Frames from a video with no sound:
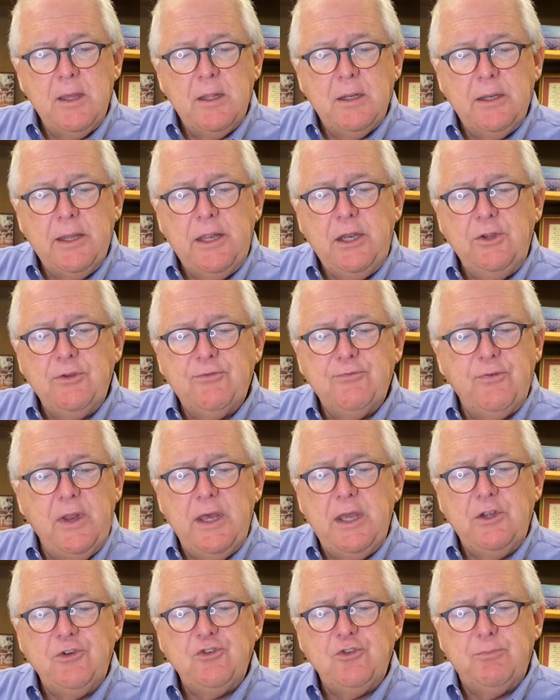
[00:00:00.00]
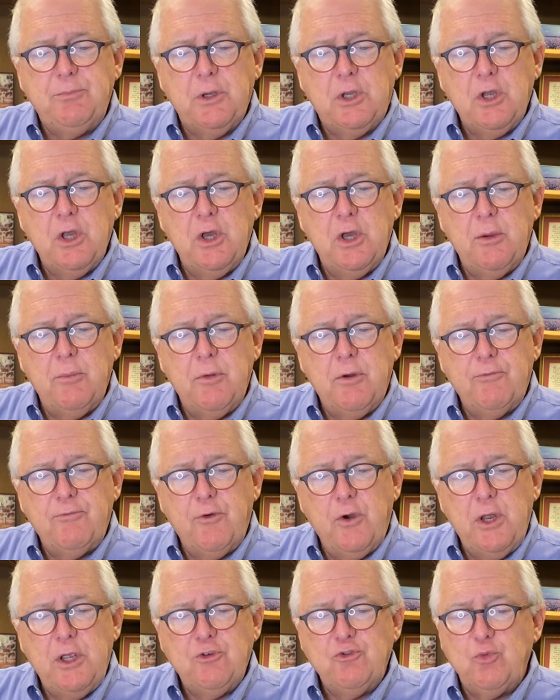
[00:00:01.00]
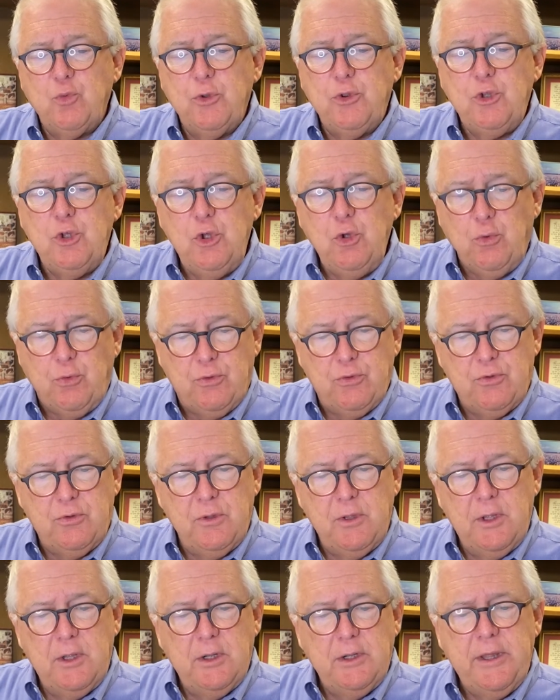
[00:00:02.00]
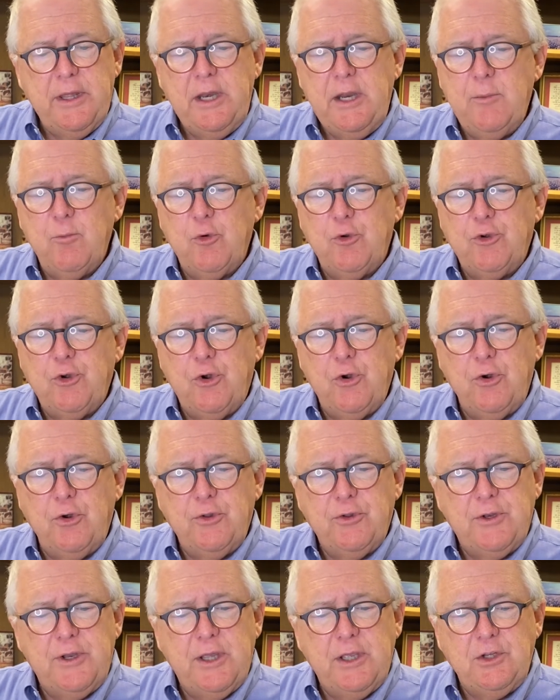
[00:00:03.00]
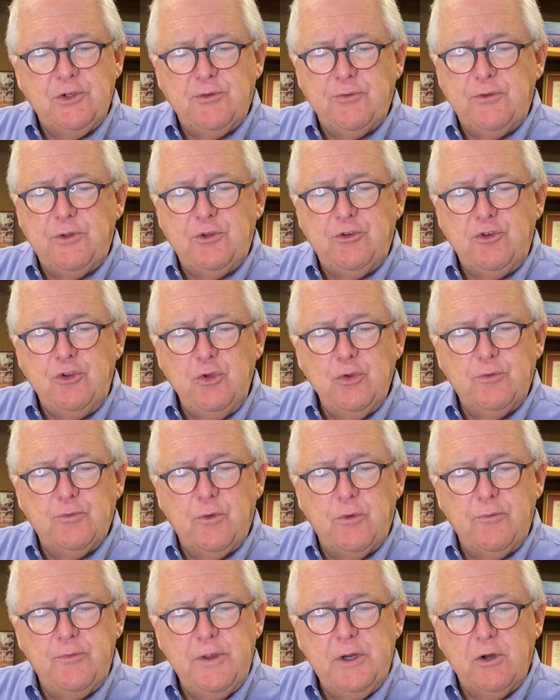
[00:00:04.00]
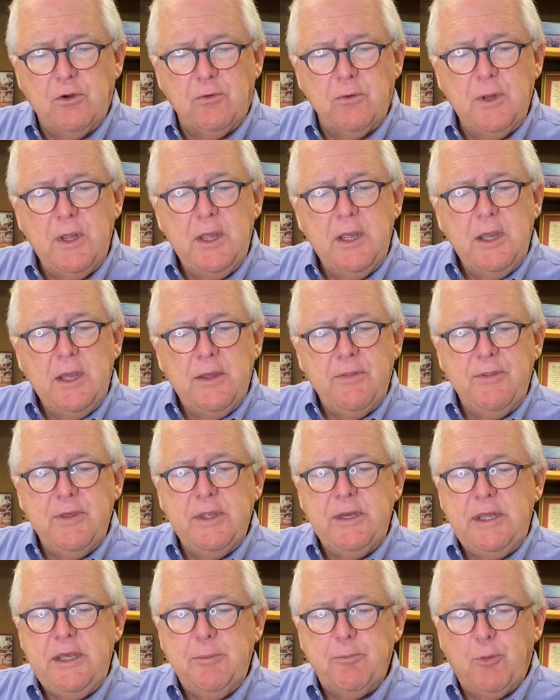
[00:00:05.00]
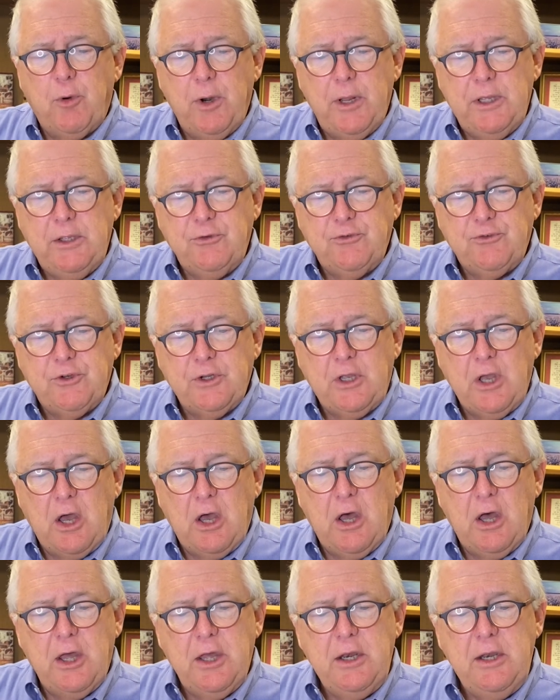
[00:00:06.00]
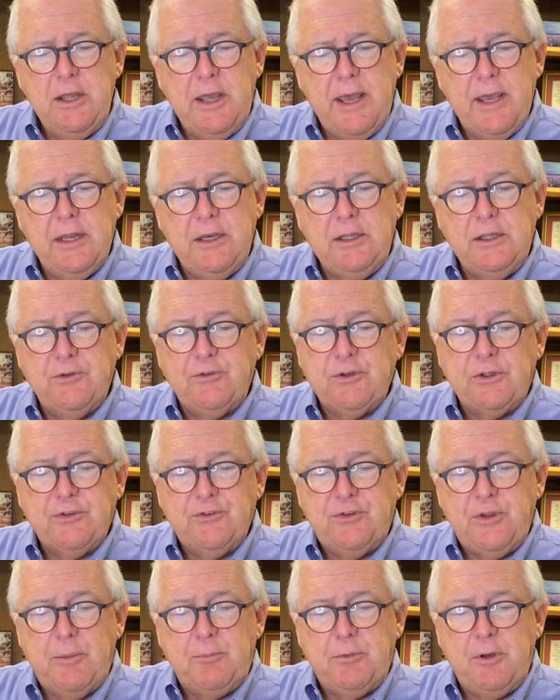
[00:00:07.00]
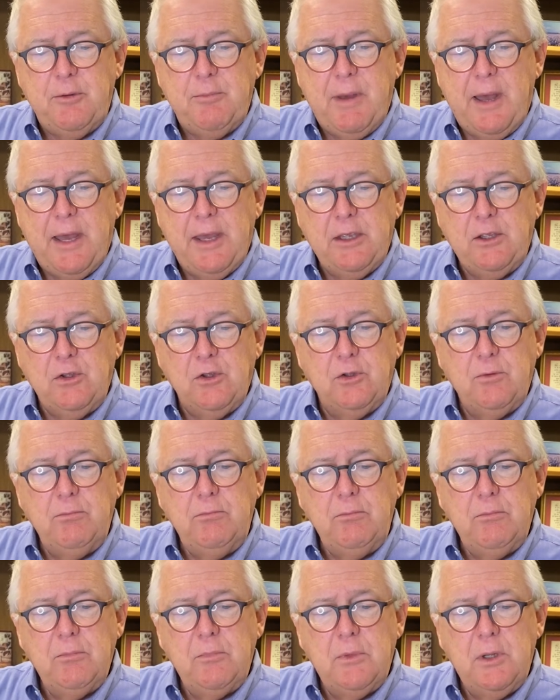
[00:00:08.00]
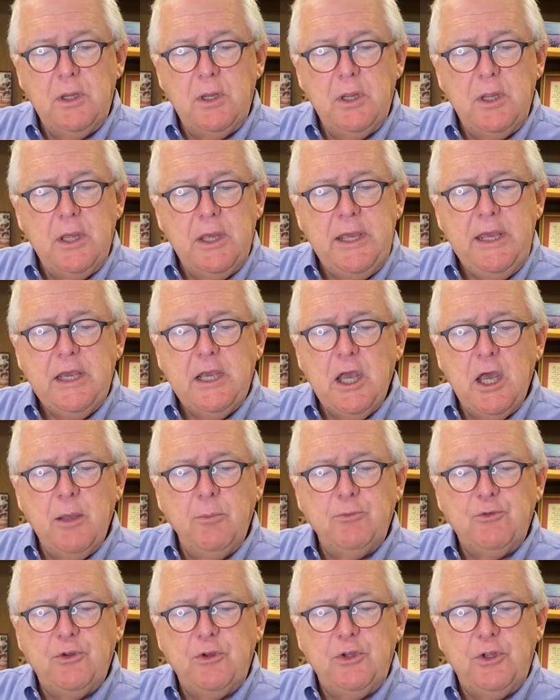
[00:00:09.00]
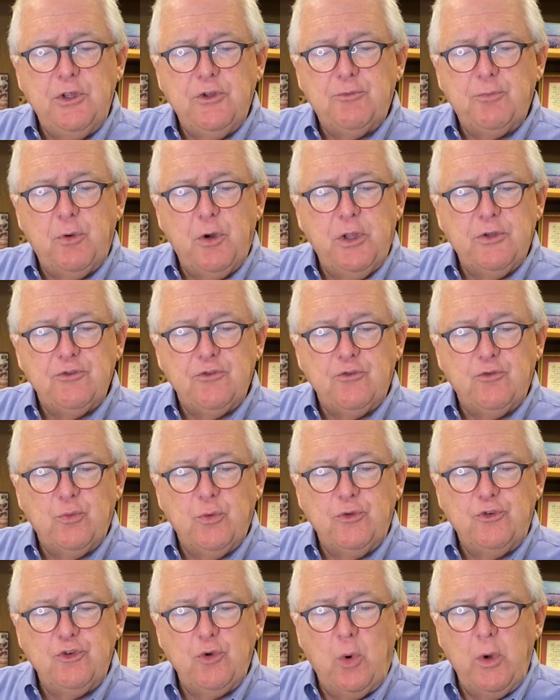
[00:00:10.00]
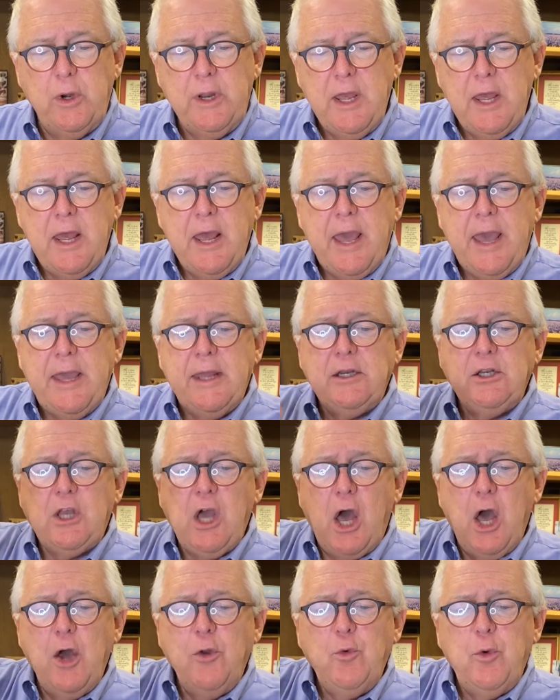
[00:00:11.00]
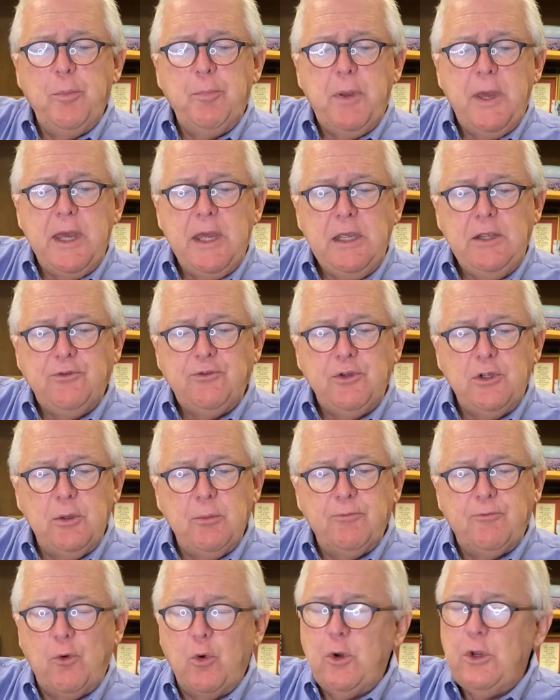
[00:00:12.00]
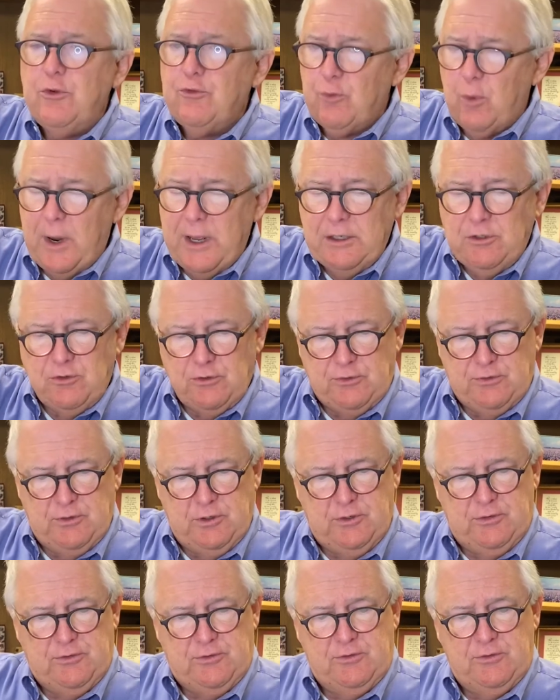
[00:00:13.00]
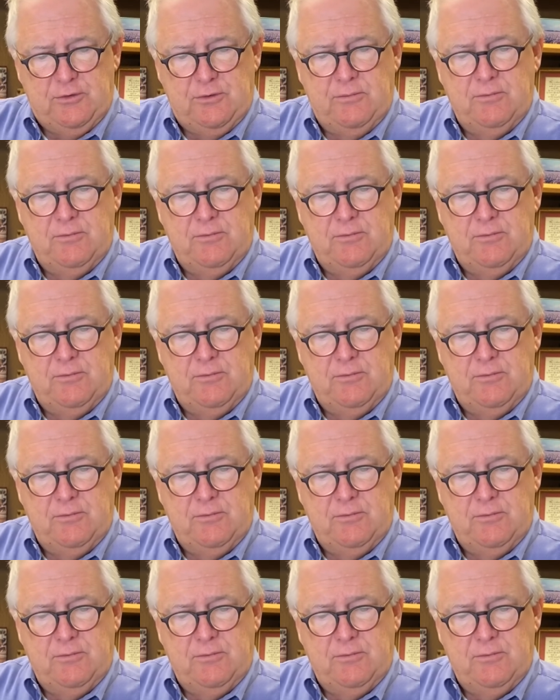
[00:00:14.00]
Let his flesh become fresh with youth. Let him return to the days of his youthful vigor. Then he prays to God and is accepted by him. He comes into his presence with joy, and God repays him for his righteousness.